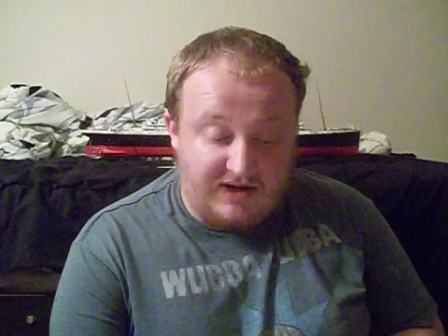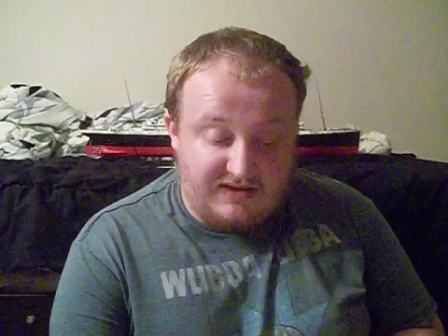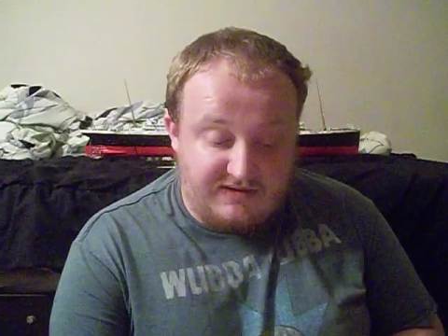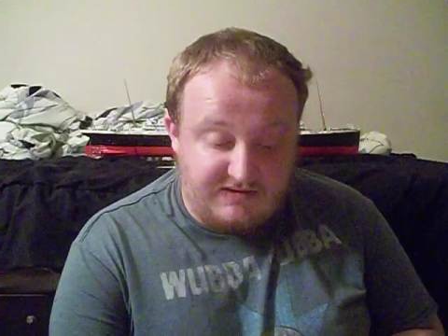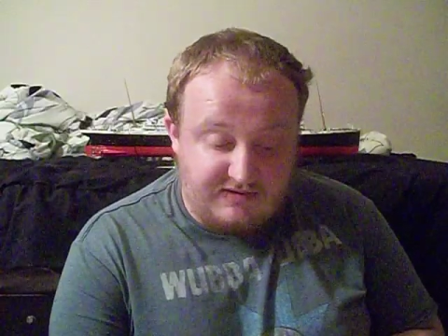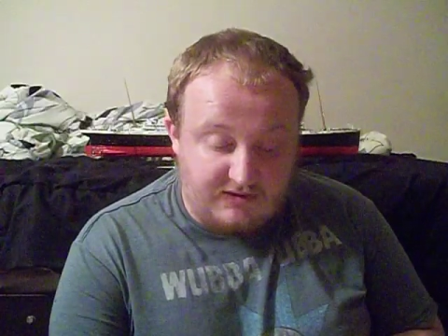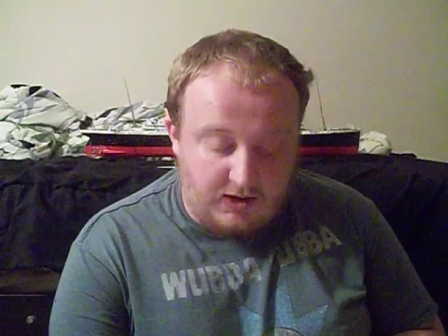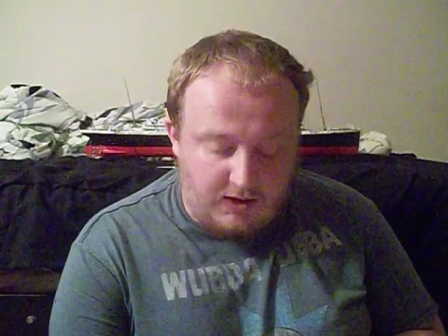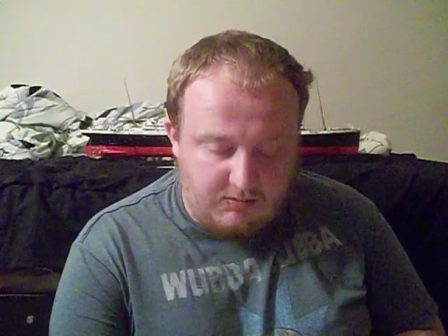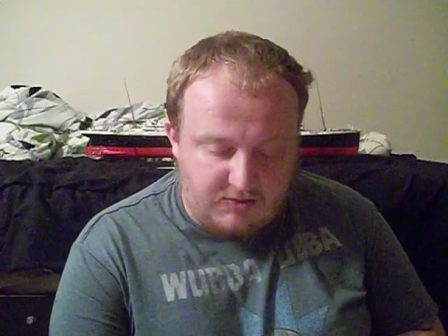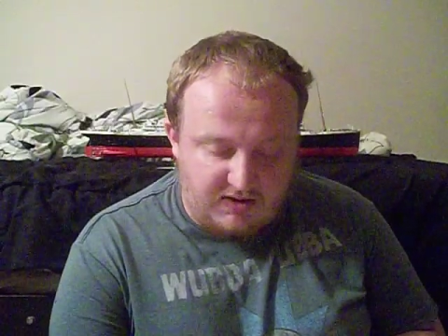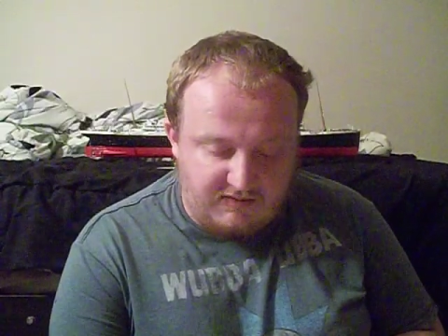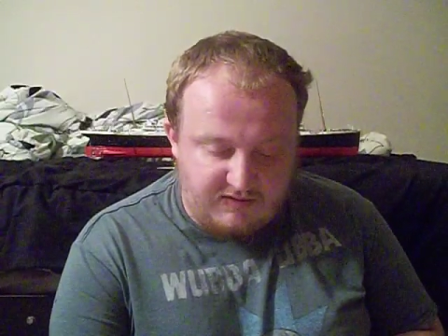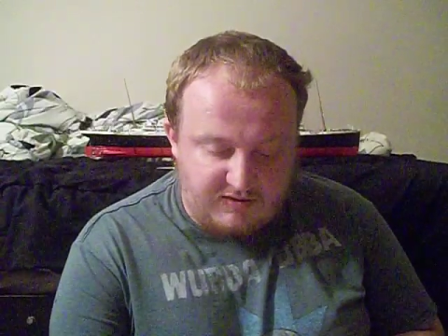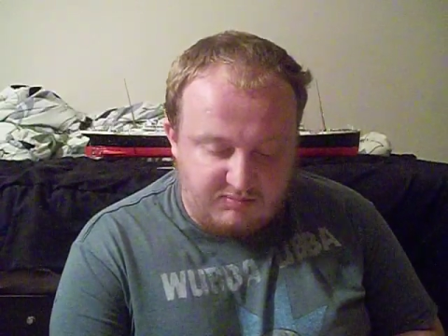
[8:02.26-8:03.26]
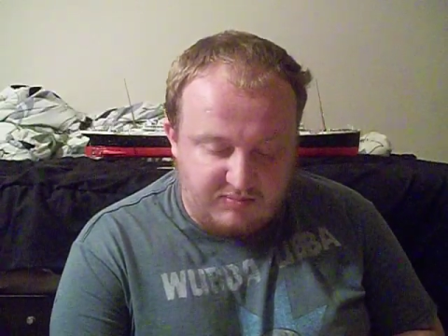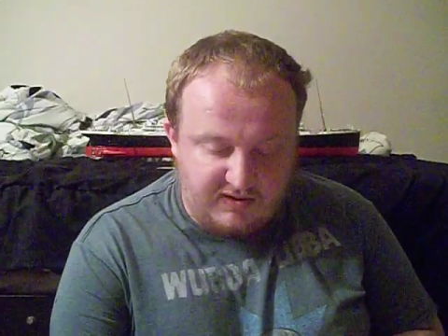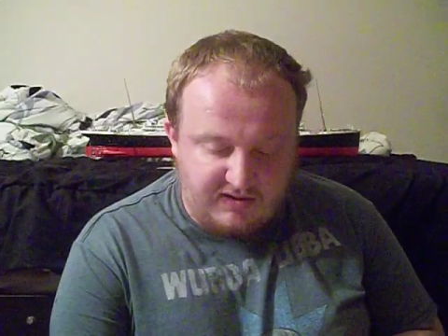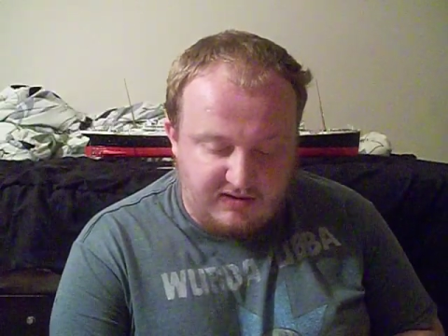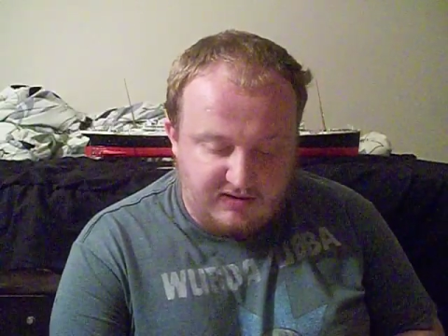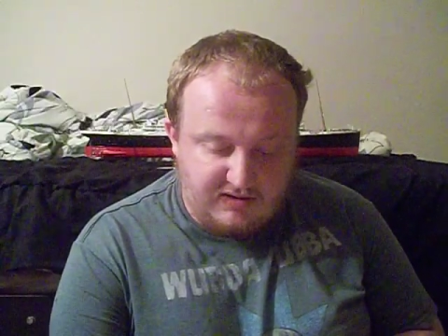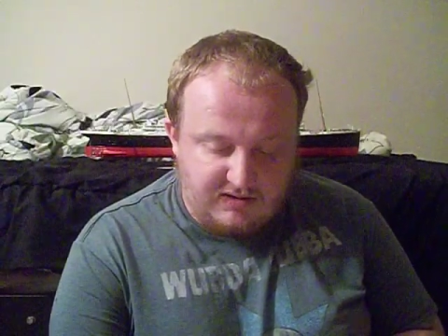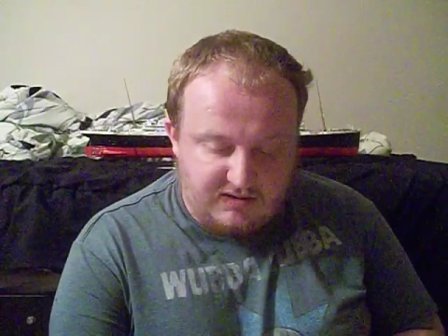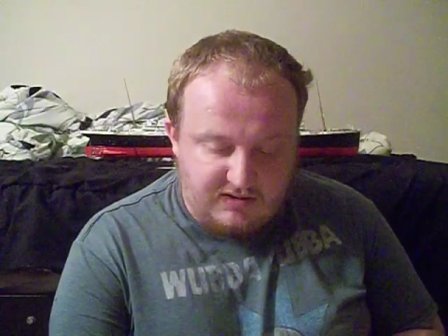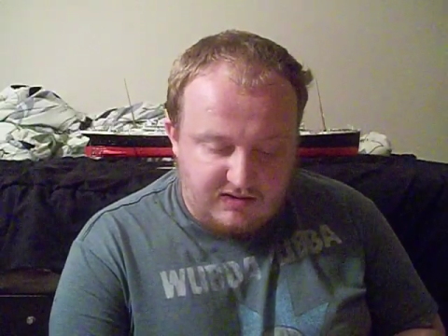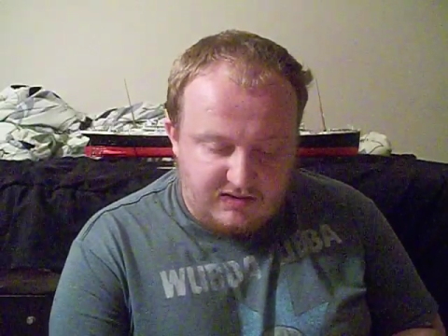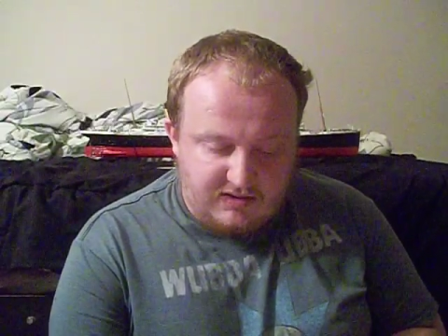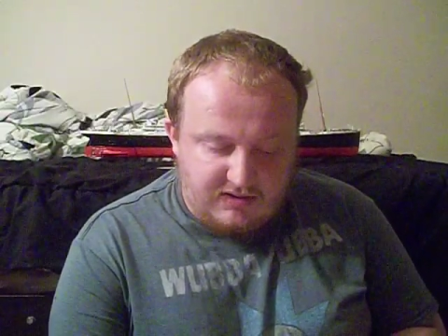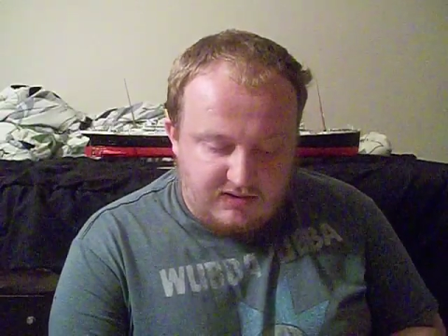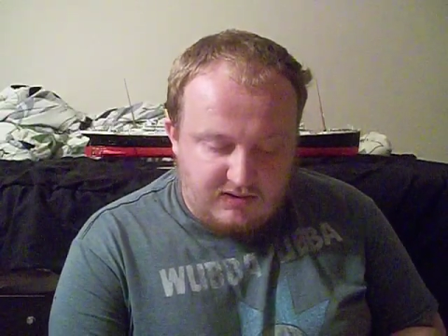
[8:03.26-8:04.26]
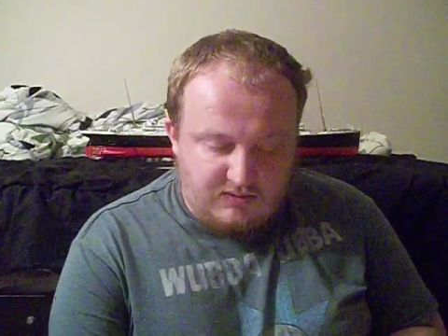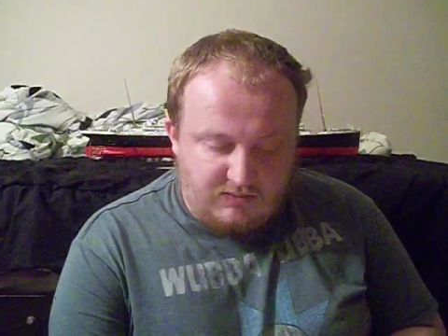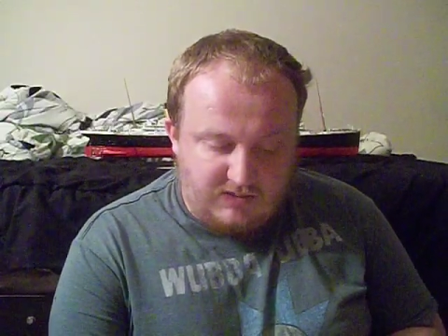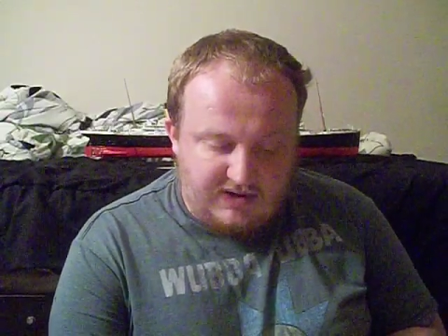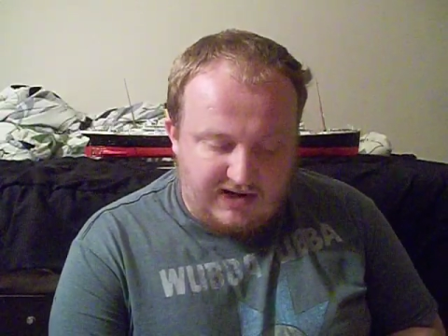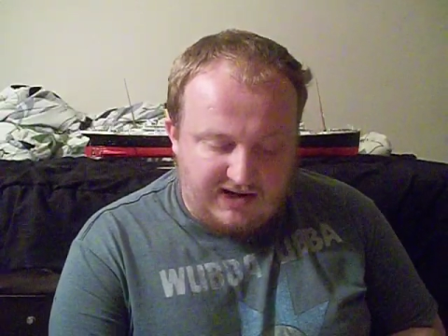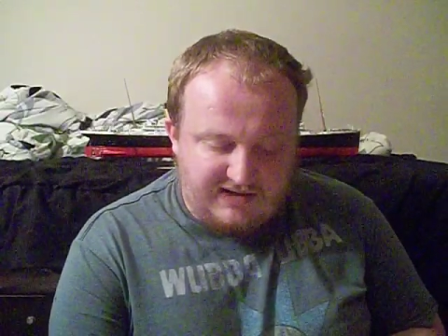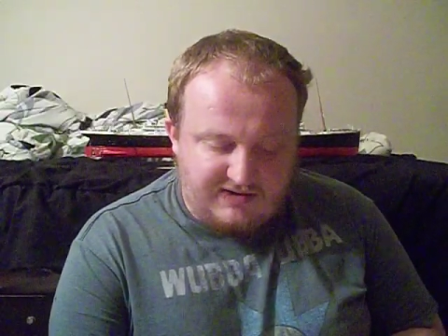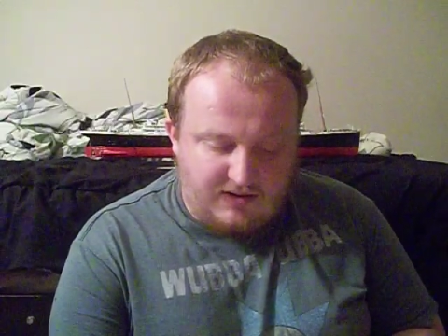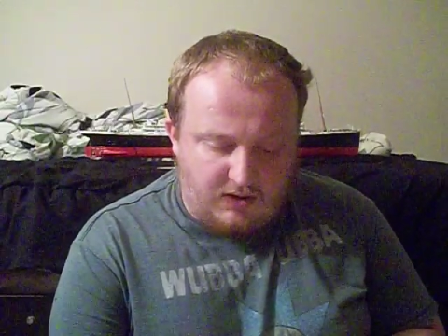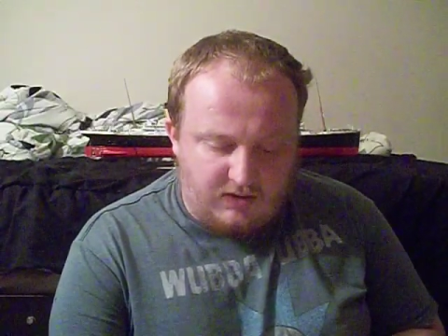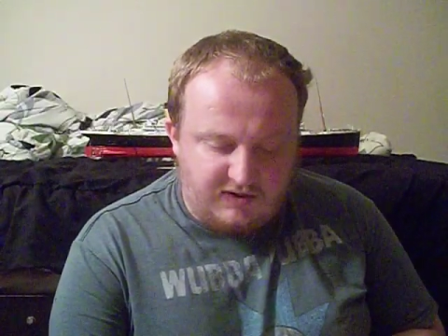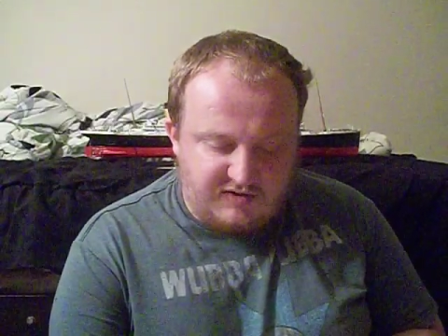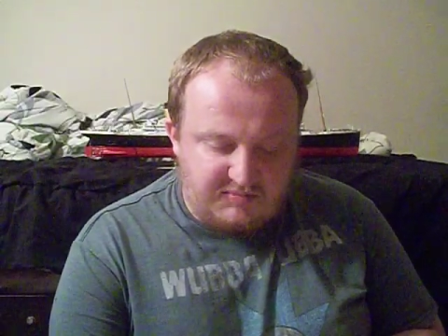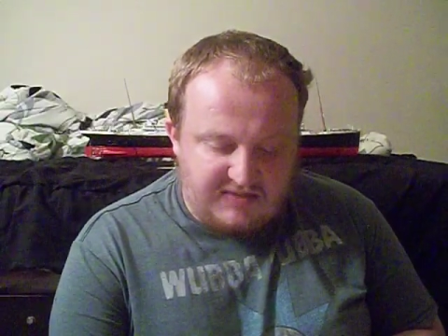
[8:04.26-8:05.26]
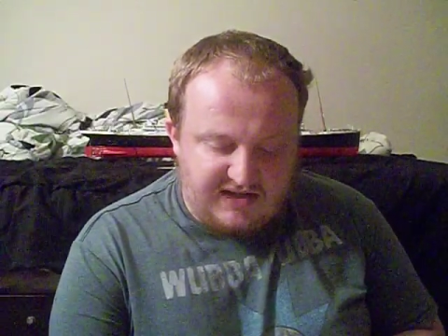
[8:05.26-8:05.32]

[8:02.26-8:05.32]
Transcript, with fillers: read some of it, but when I saw his